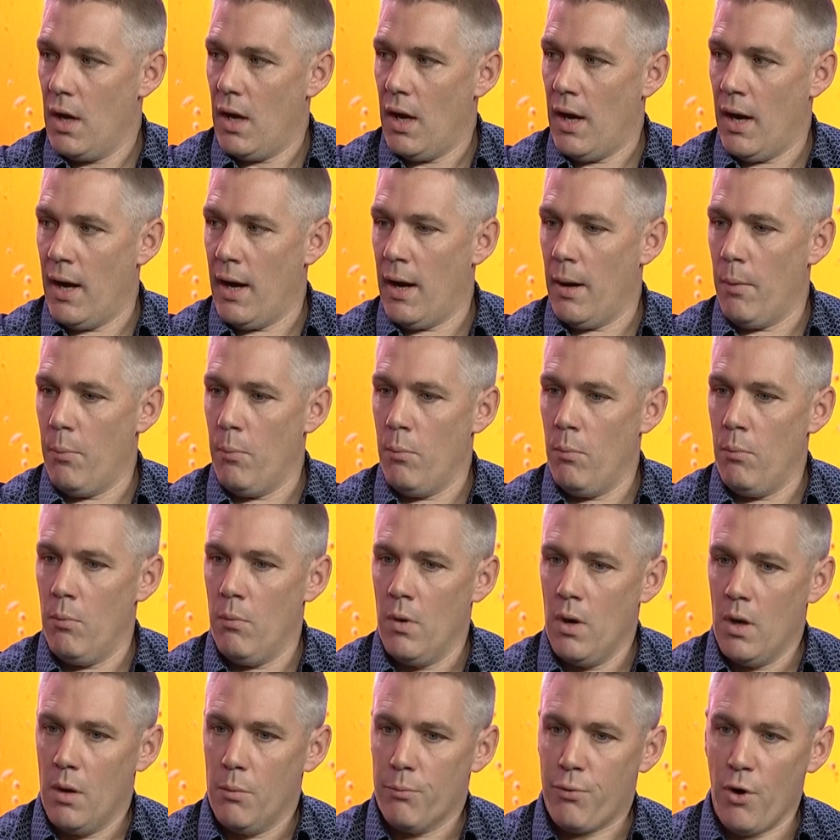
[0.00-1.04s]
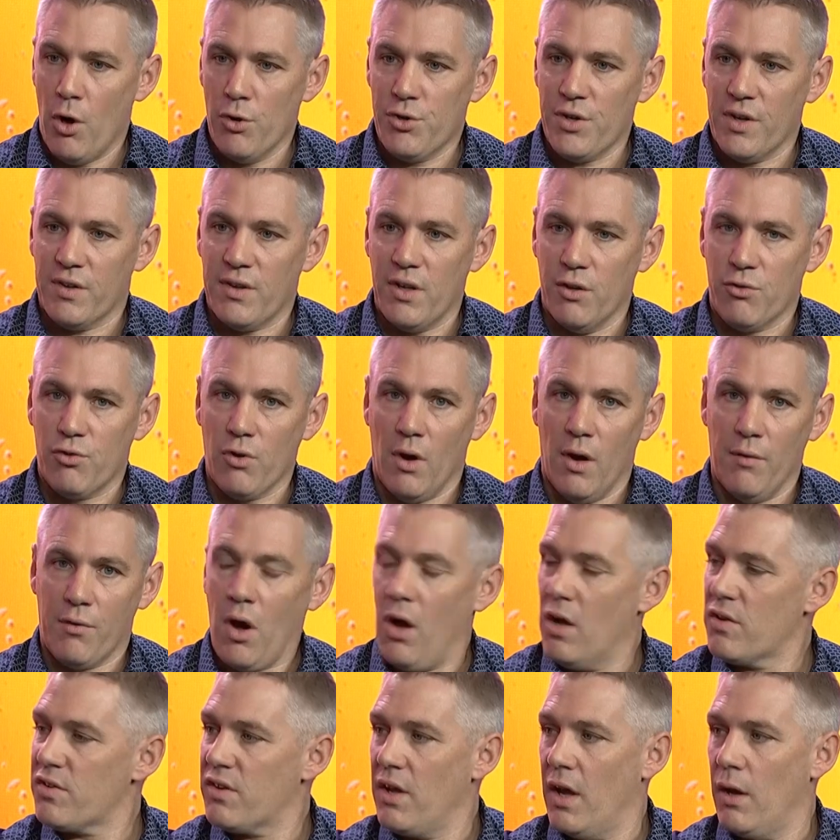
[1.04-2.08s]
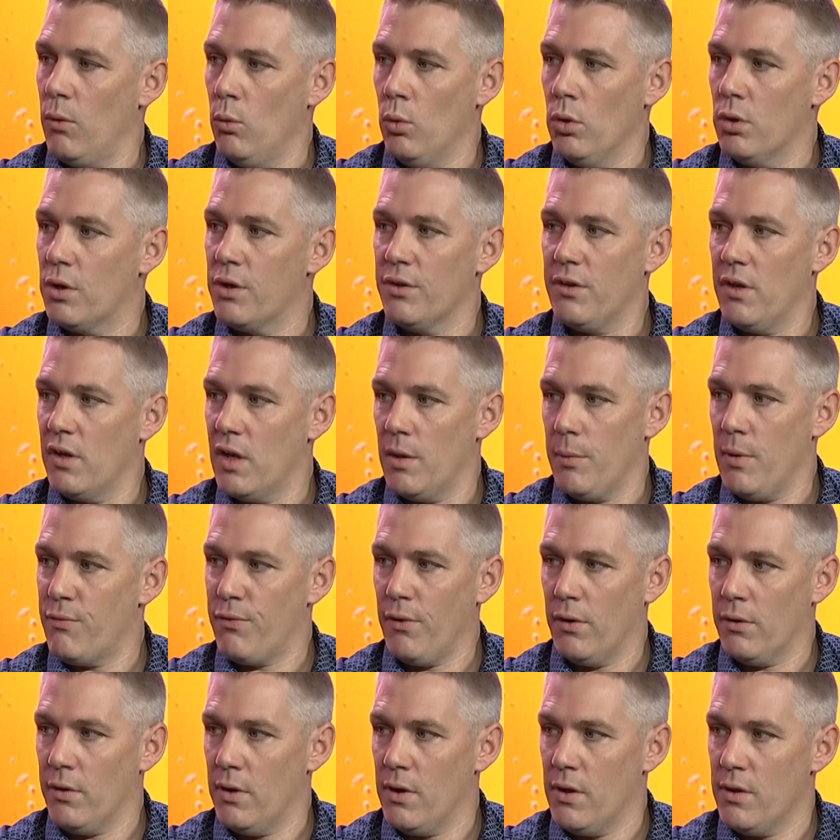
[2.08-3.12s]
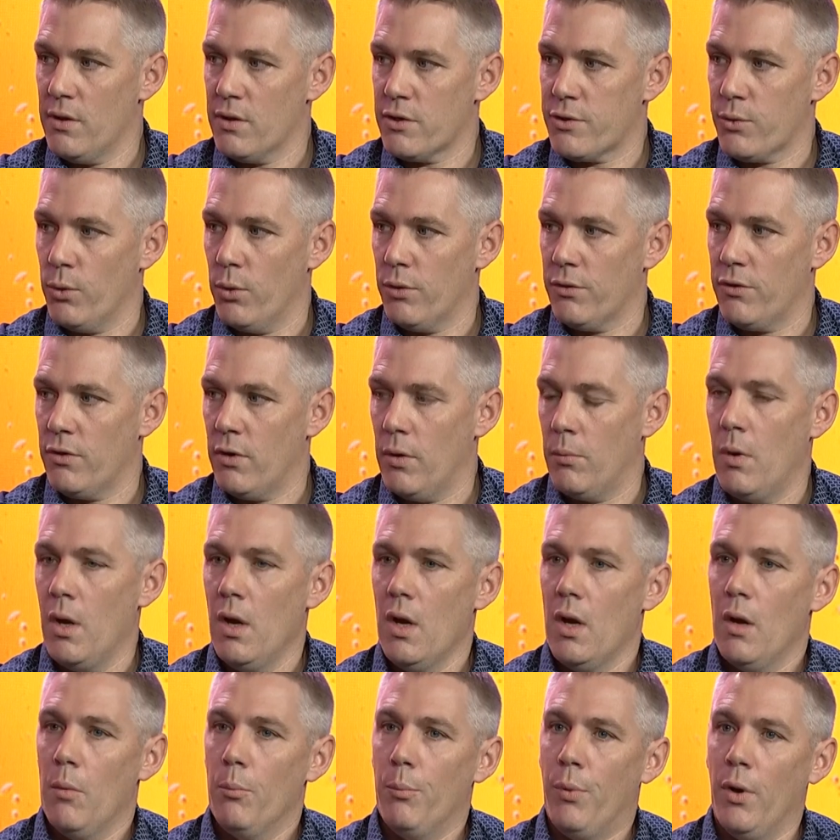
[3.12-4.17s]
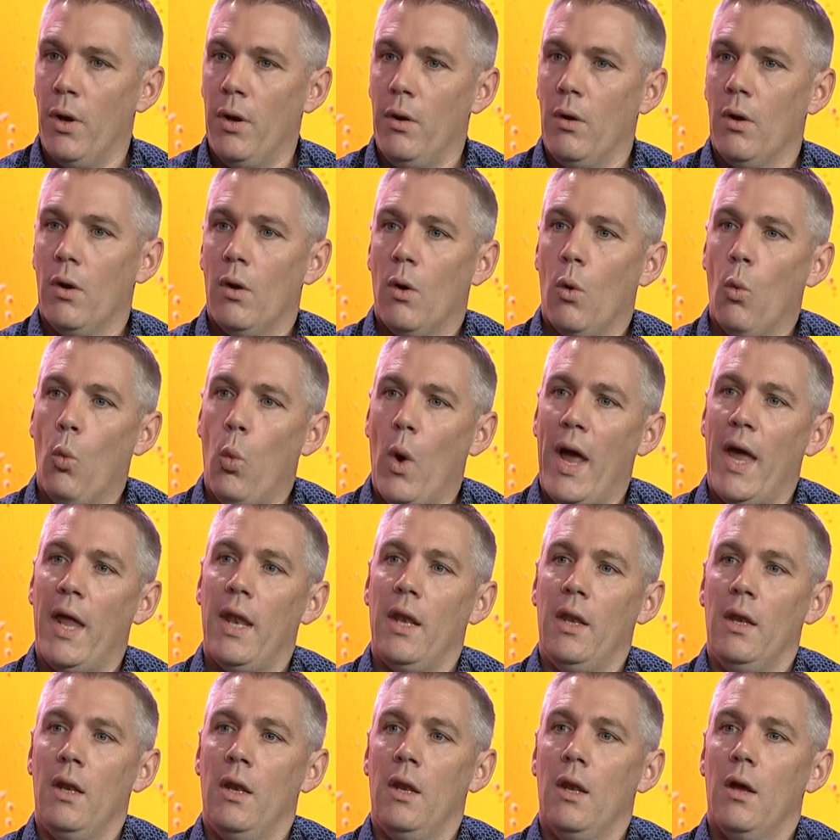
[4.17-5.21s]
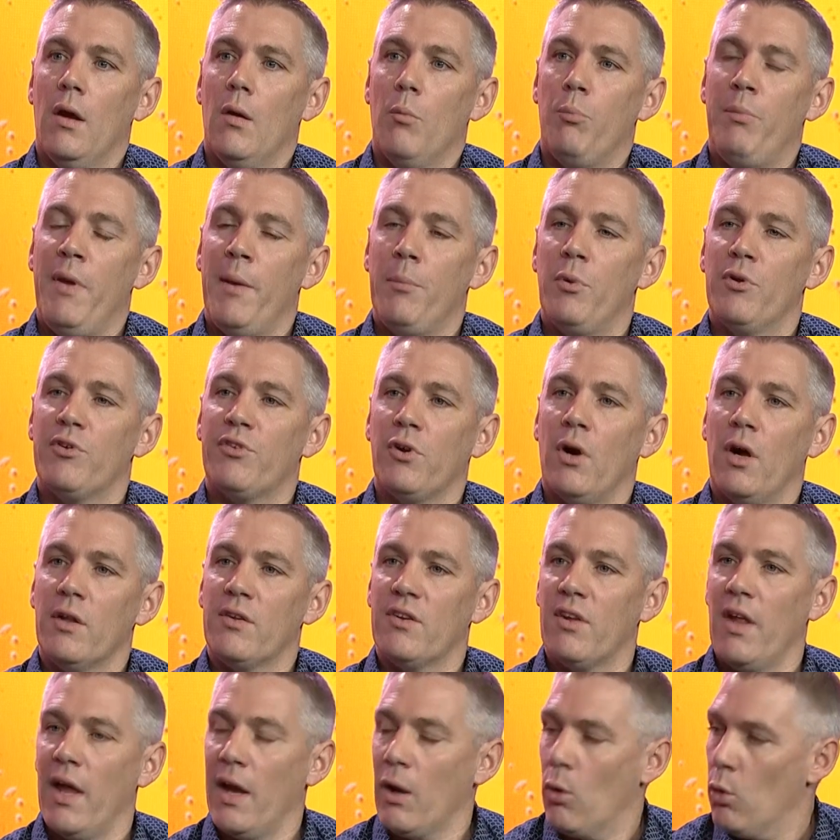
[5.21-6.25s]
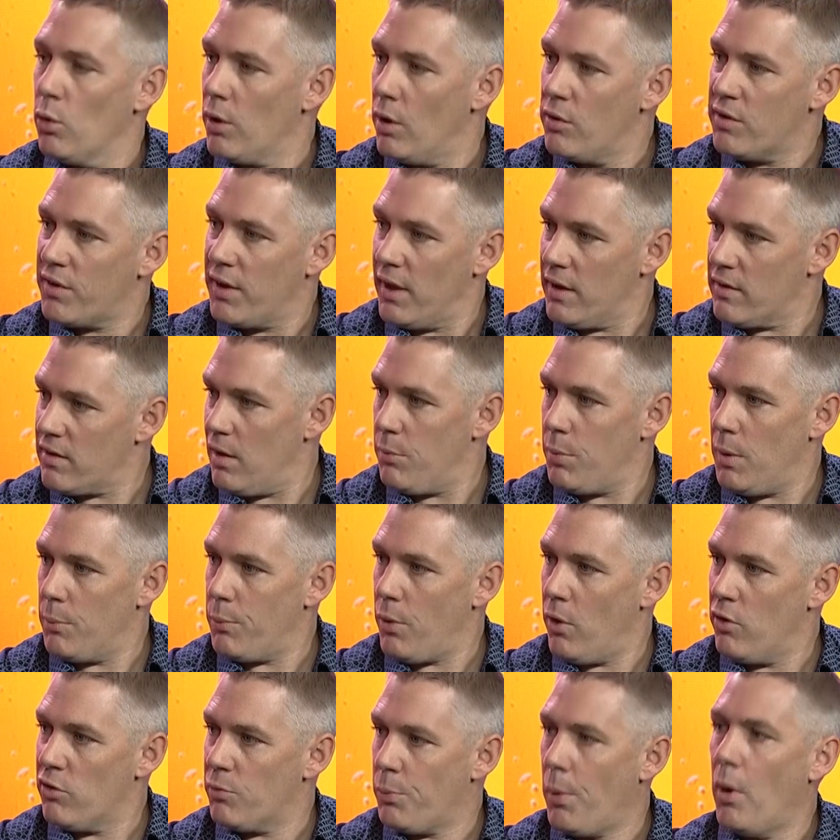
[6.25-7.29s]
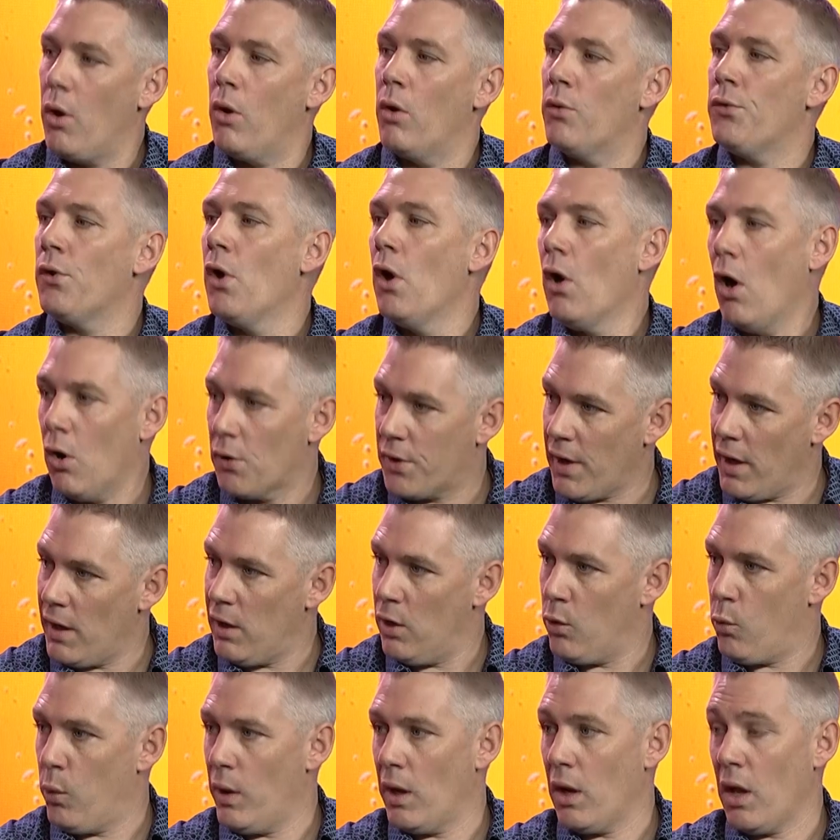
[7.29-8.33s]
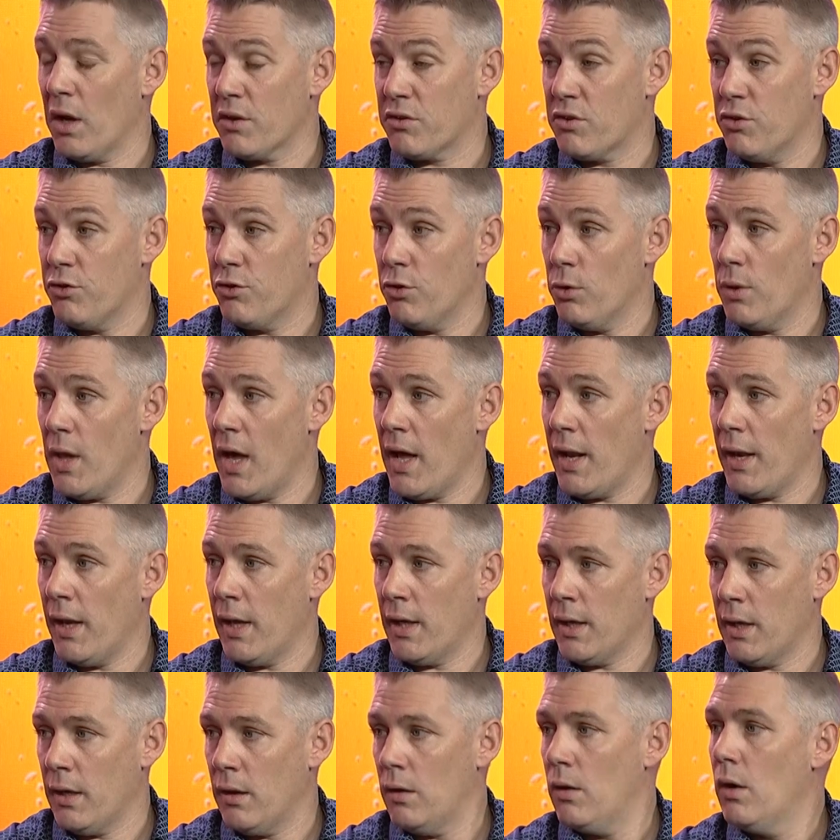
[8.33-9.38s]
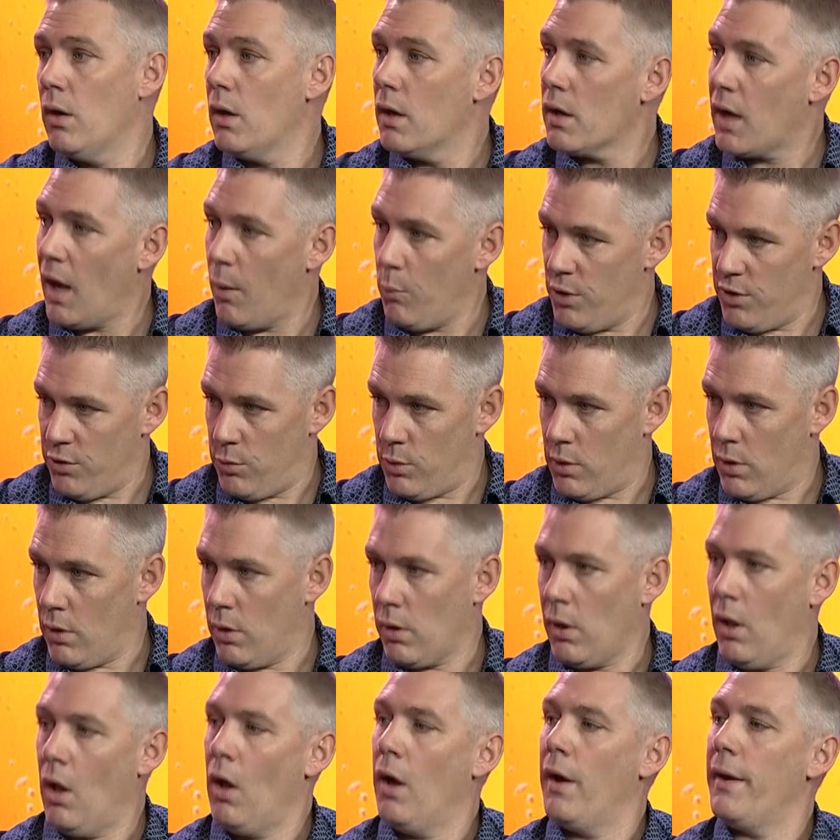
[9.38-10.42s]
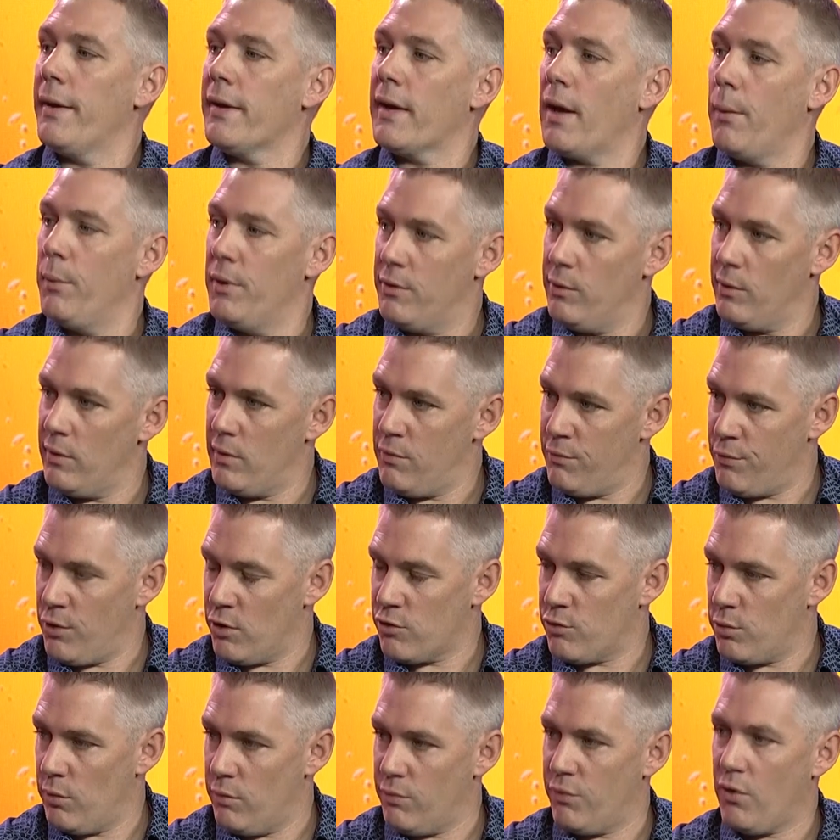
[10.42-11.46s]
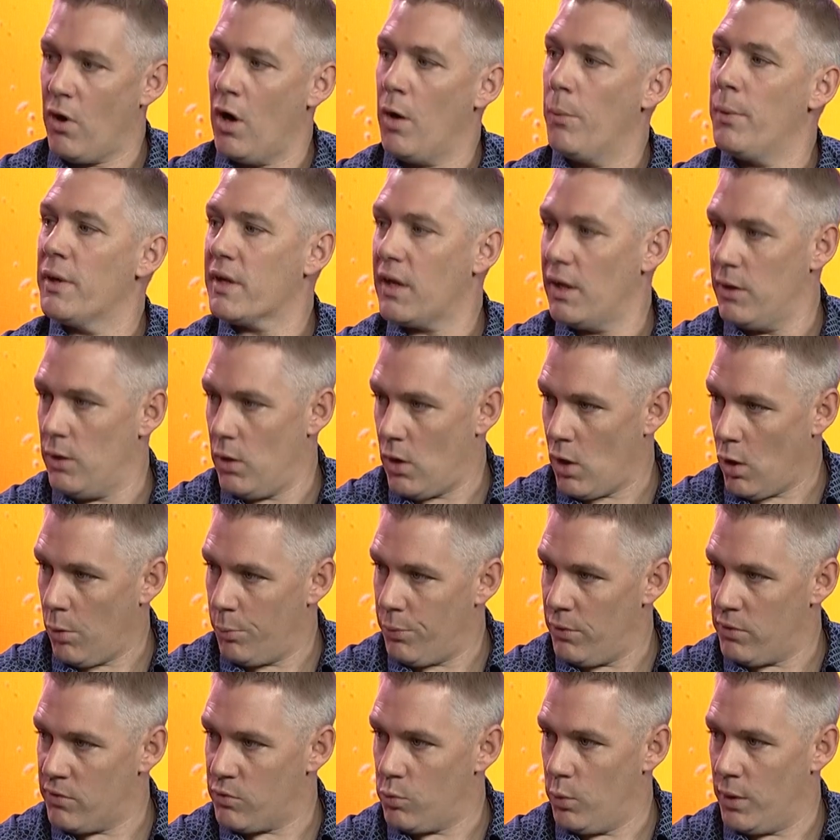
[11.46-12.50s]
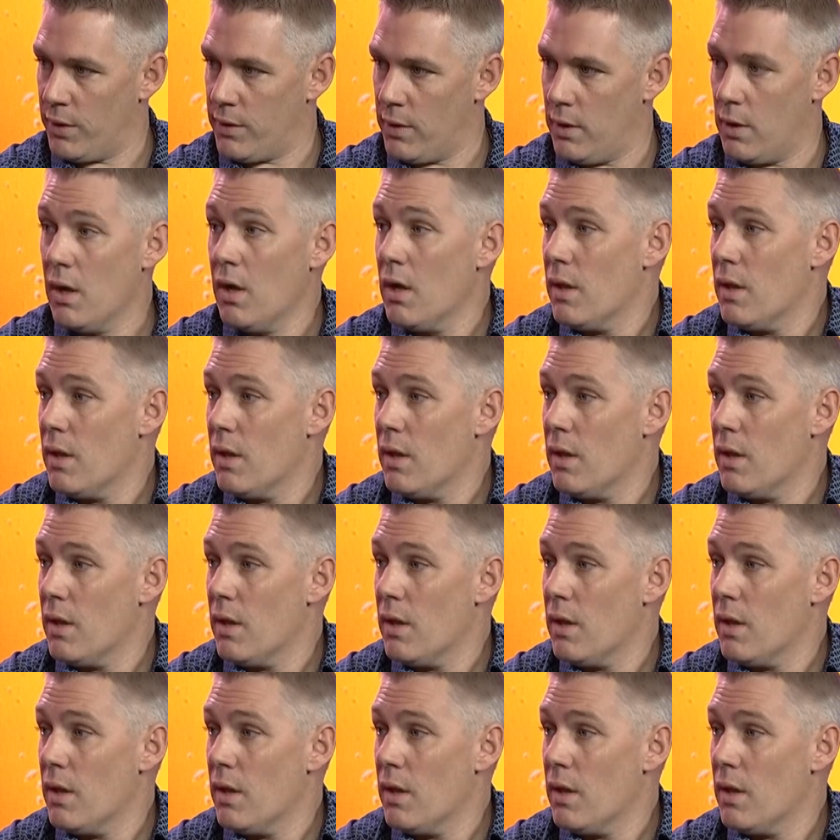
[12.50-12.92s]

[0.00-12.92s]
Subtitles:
Projects that drive cost out will continue to be funded in the short term. But when people start saying all those things that have been postponed, okay, look, we'd like to do that now. Can we do it online? Can we do it in a virtual environment? Can you help us with it?